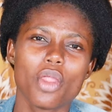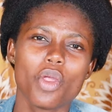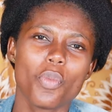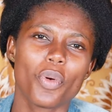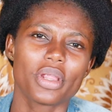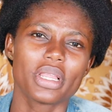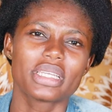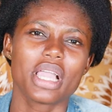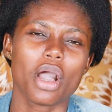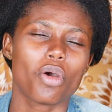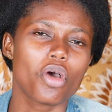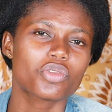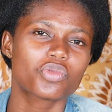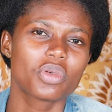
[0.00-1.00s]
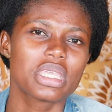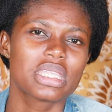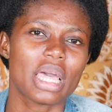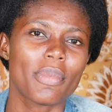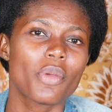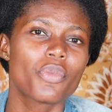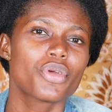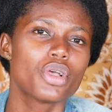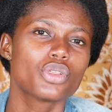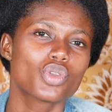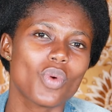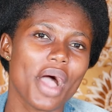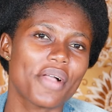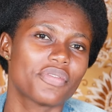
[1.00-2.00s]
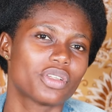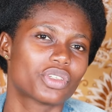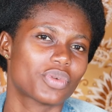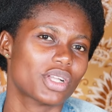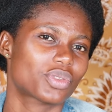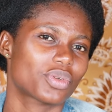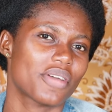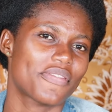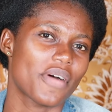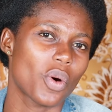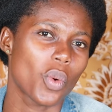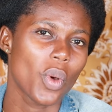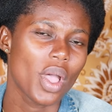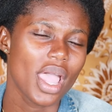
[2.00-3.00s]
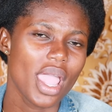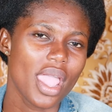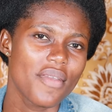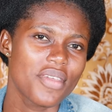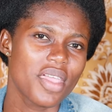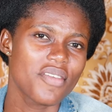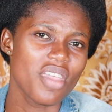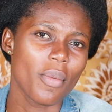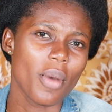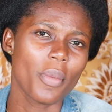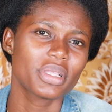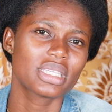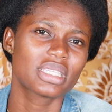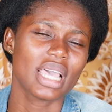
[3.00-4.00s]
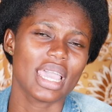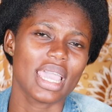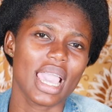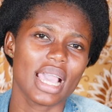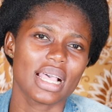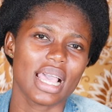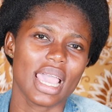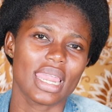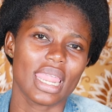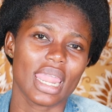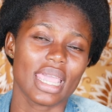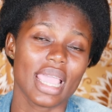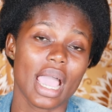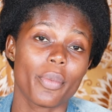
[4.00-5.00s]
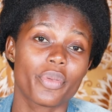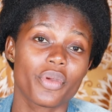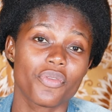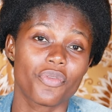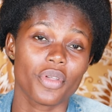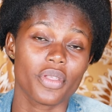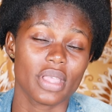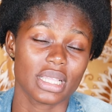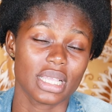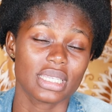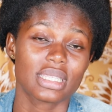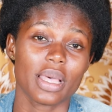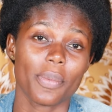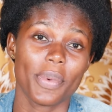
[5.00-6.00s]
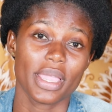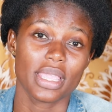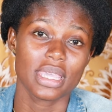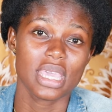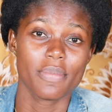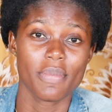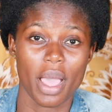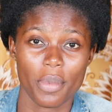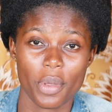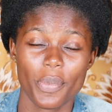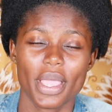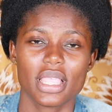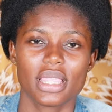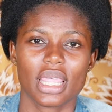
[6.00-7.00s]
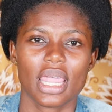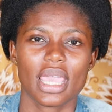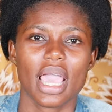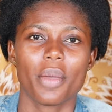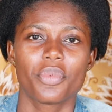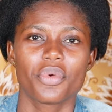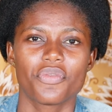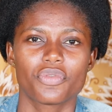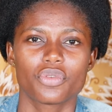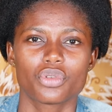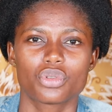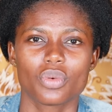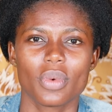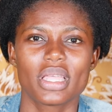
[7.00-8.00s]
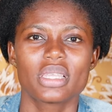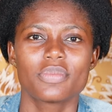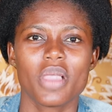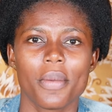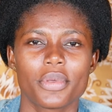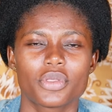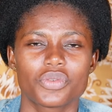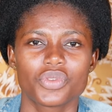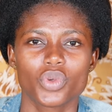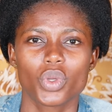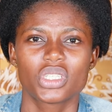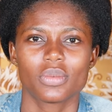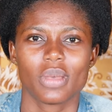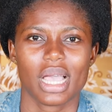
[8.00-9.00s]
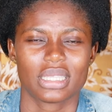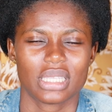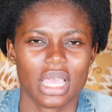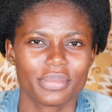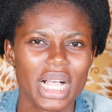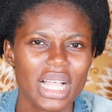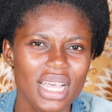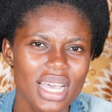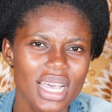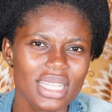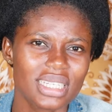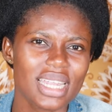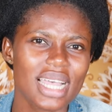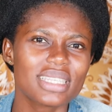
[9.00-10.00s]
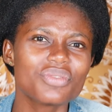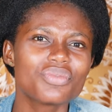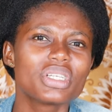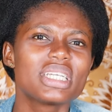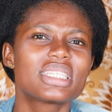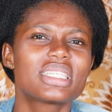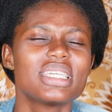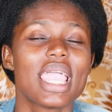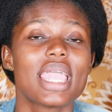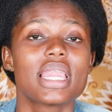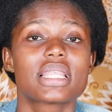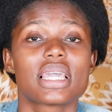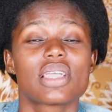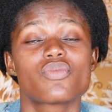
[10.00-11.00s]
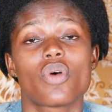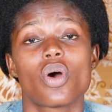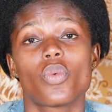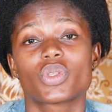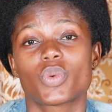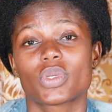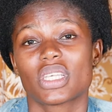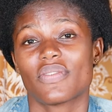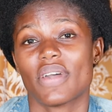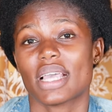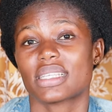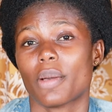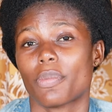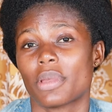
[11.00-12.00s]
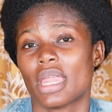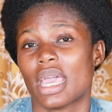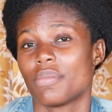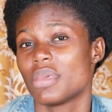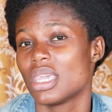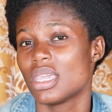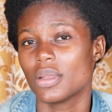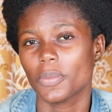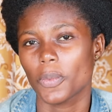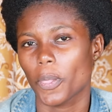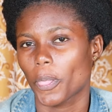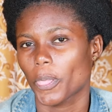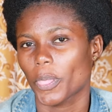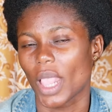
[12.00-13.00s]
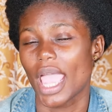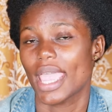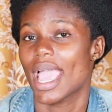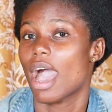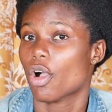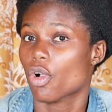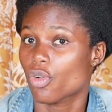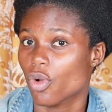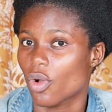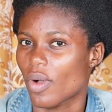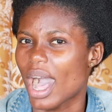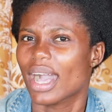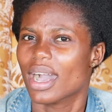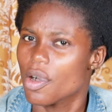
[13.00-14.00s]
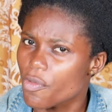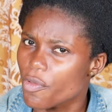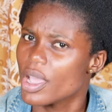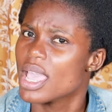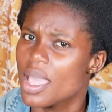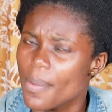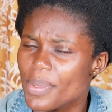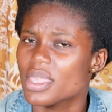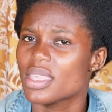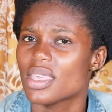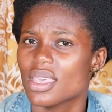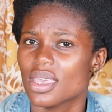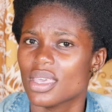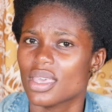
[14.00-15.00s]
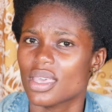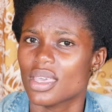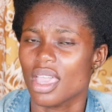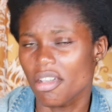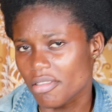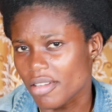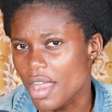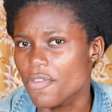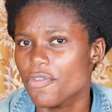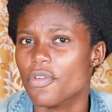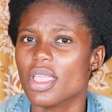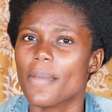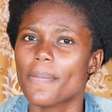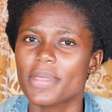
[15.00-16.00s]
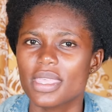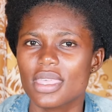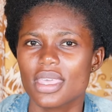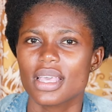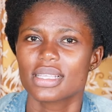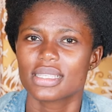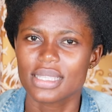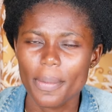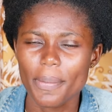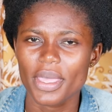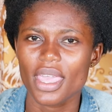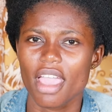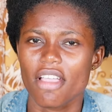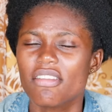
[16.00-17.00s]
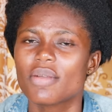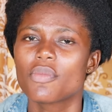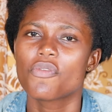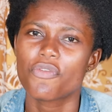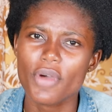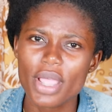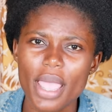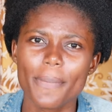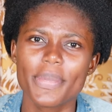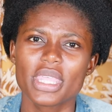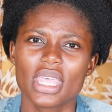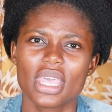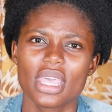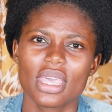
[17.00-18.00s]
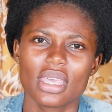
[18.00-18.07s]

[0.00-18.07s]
you put the course when you the baby, so I've been treasury for home. If your mammy to say, and I have breath for you, this is the penny, your mammy penny, and I have breath for so Eddie Barry to do a chip. I say, she doesn't really see anything wrong with whatever is happening. I mean, I grow account for ye and cry for ye sabe and cremo for ye